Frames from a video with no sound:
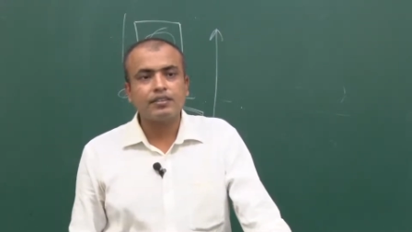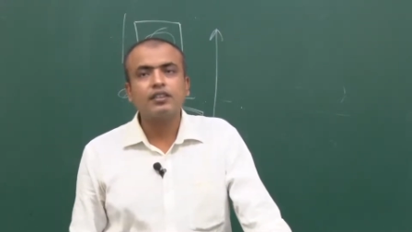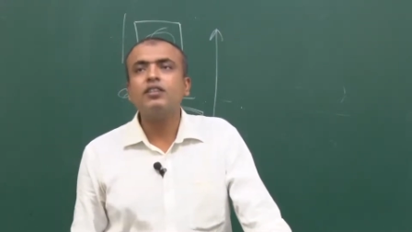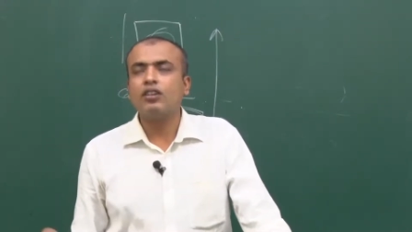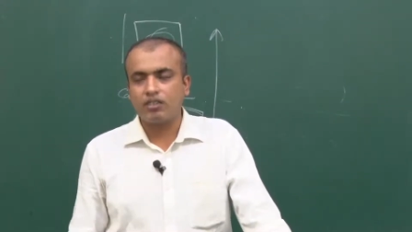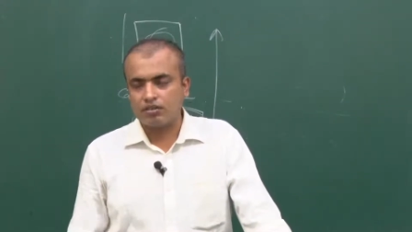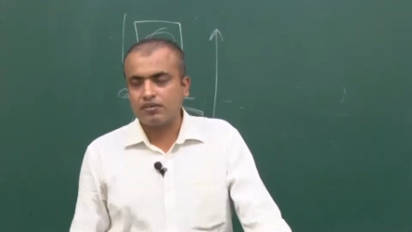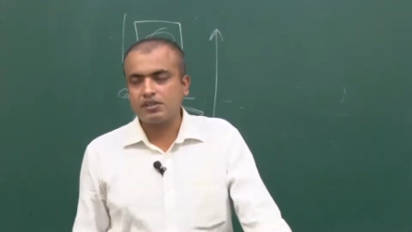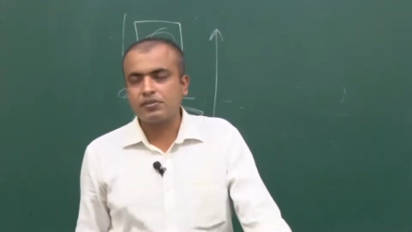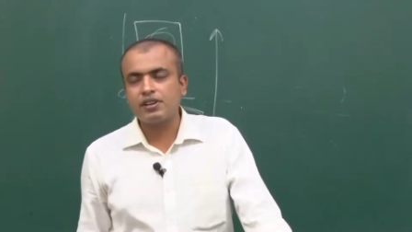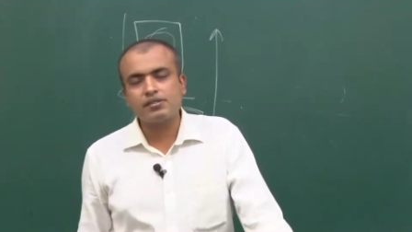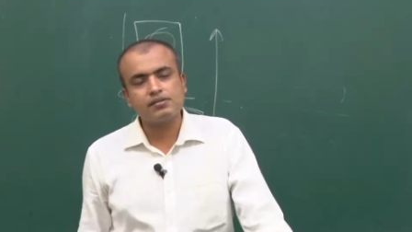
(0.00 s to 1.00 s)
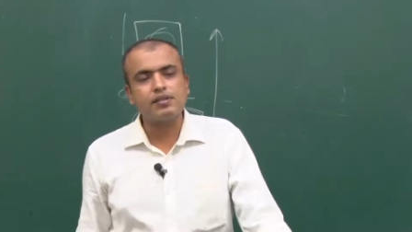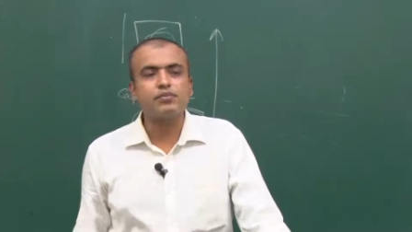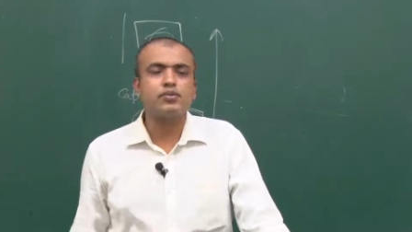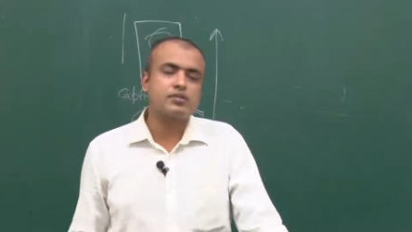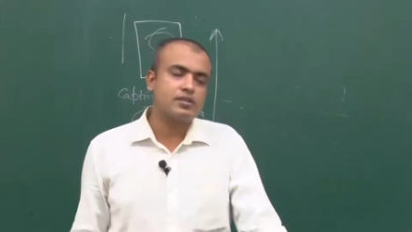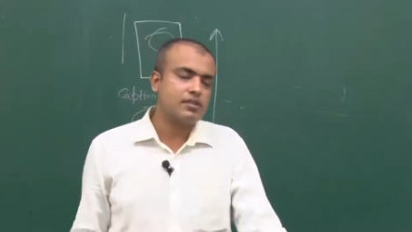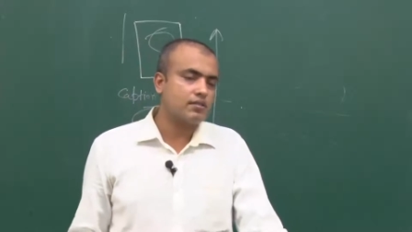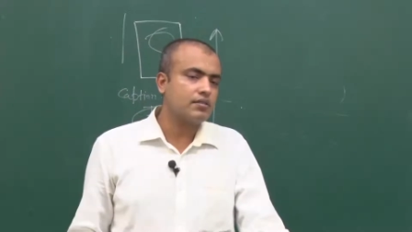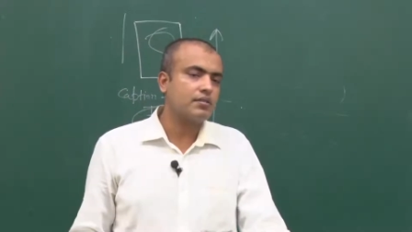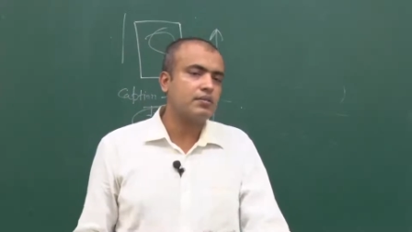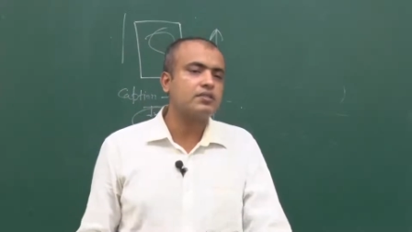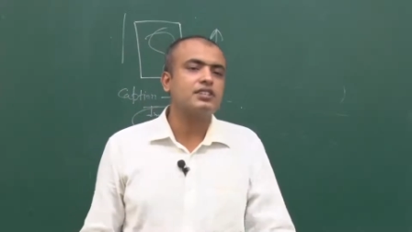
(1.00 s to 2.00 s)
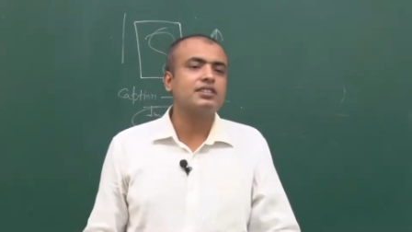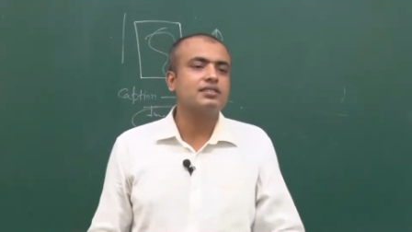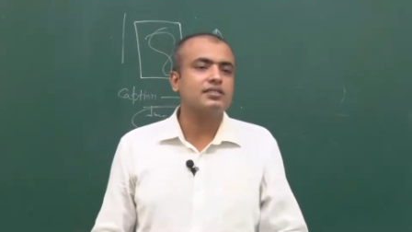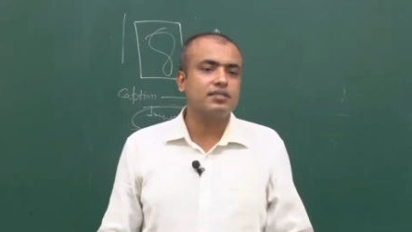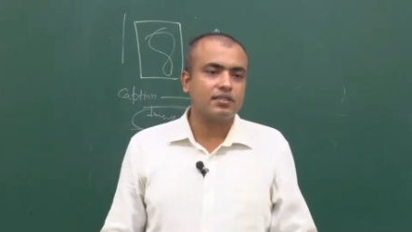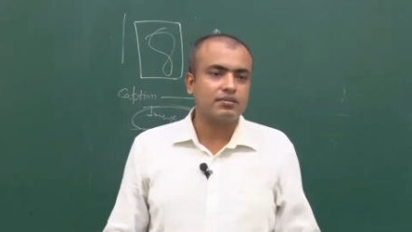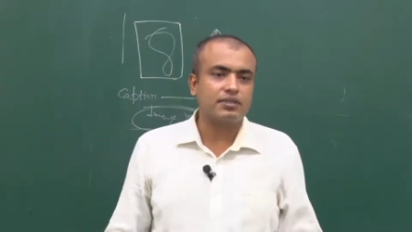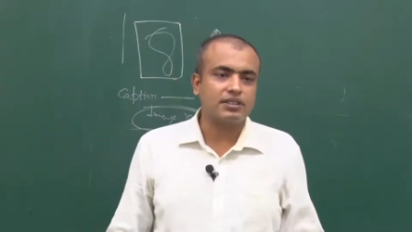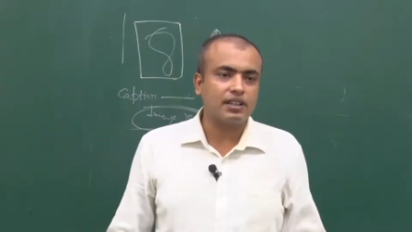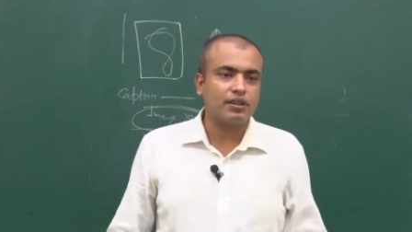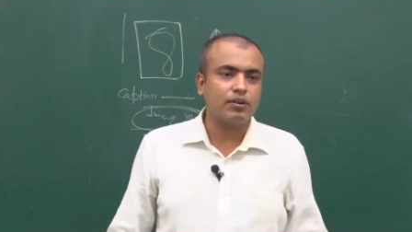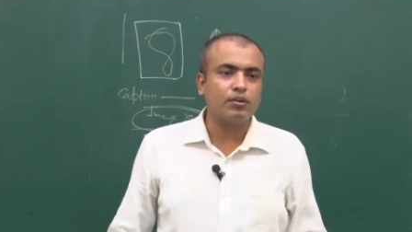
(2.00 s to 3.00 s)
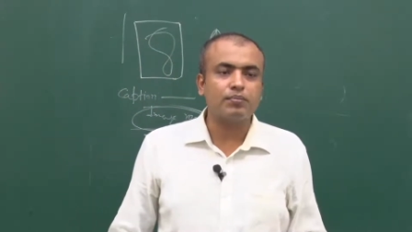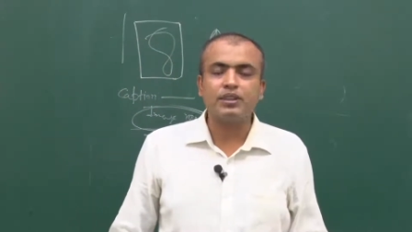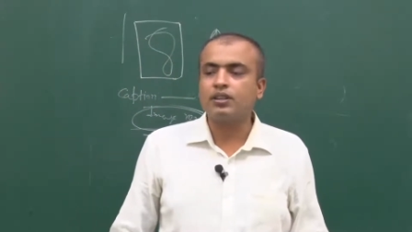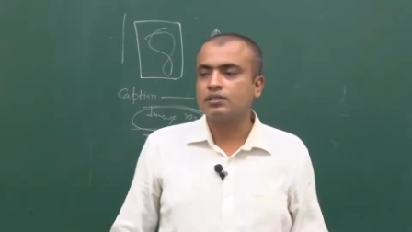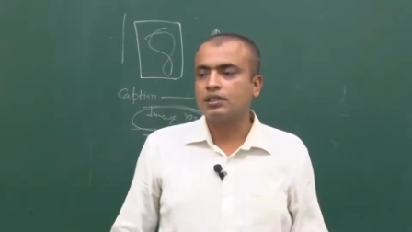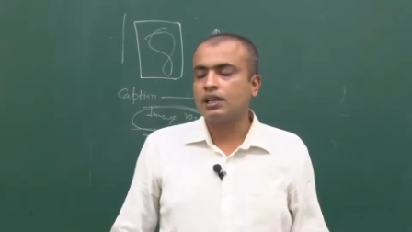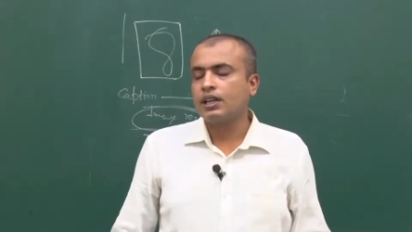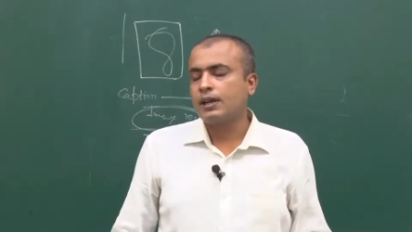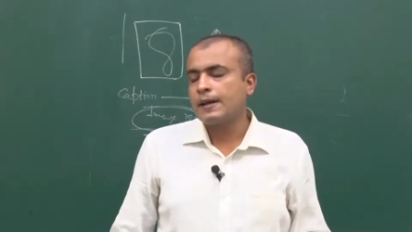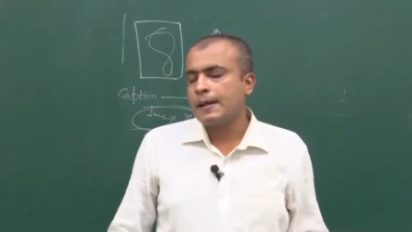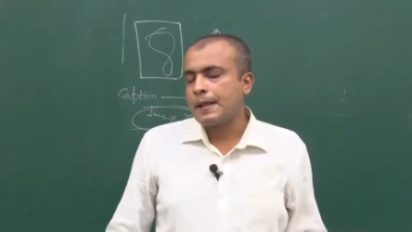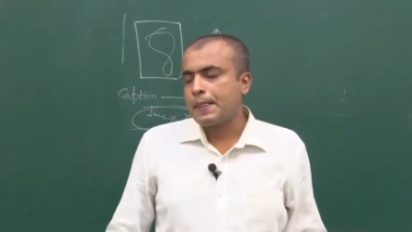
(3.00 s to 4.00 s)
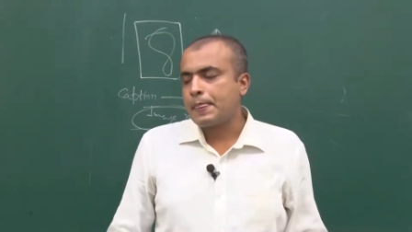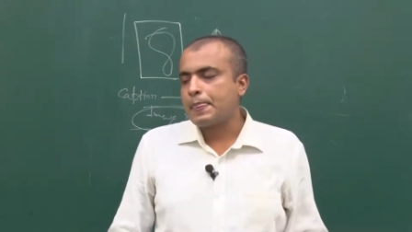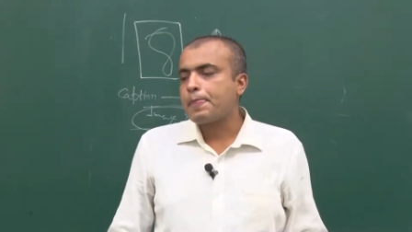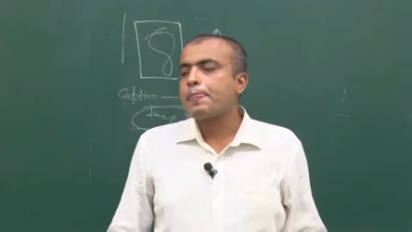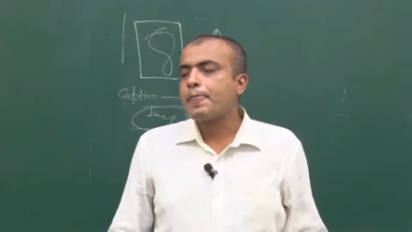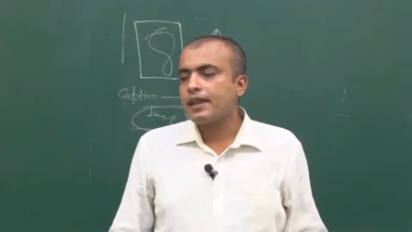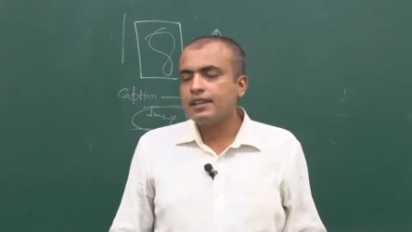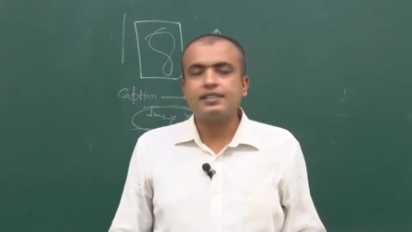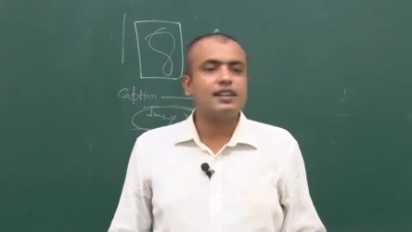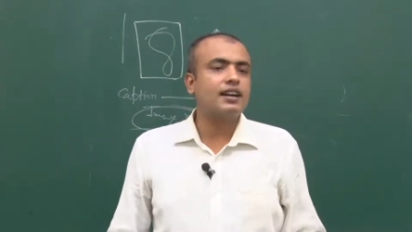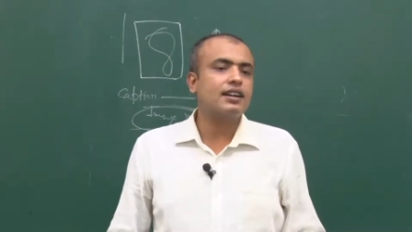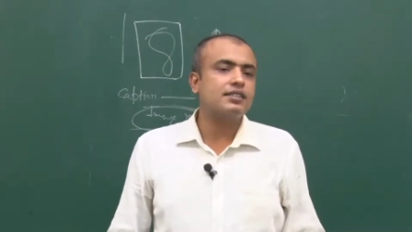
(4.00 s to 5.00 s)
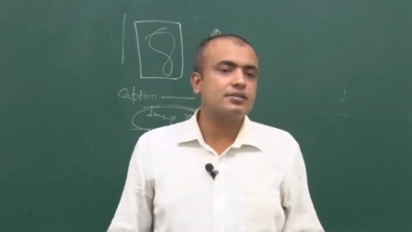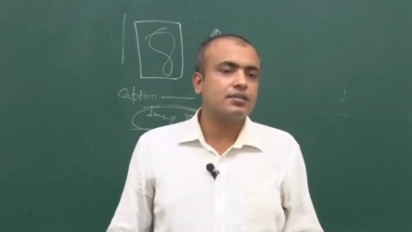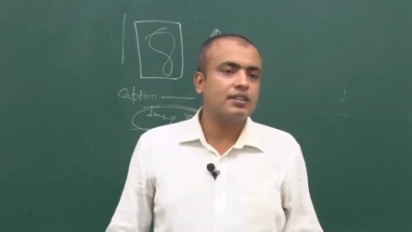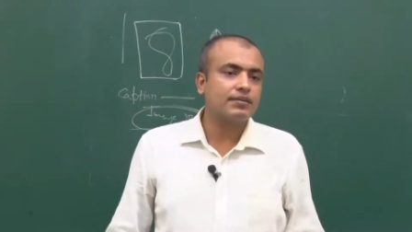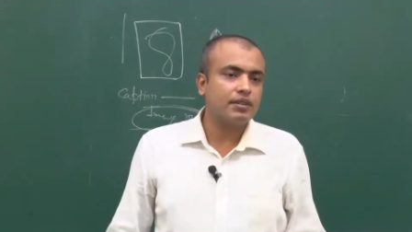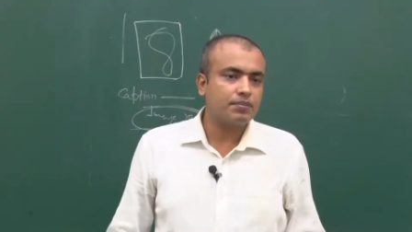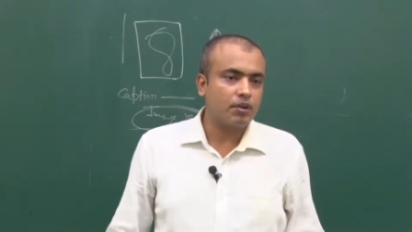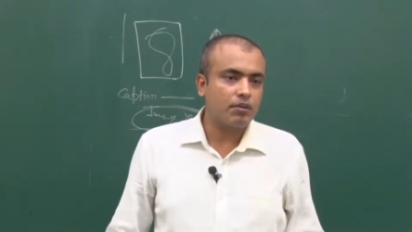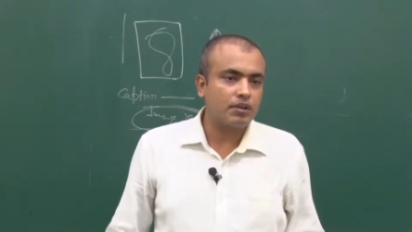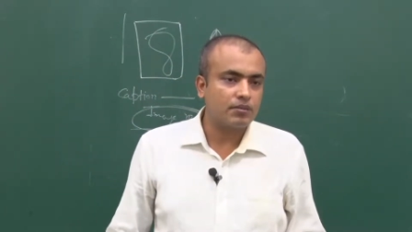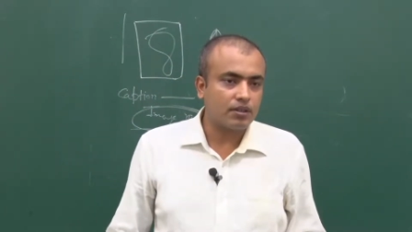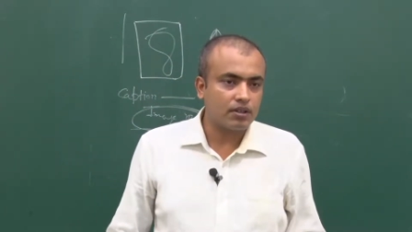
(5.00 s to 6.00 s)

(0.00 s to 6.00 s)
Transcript: Long documents, because we are mostly talking about thesis documents, I hope, because in journals you don't have that problem, or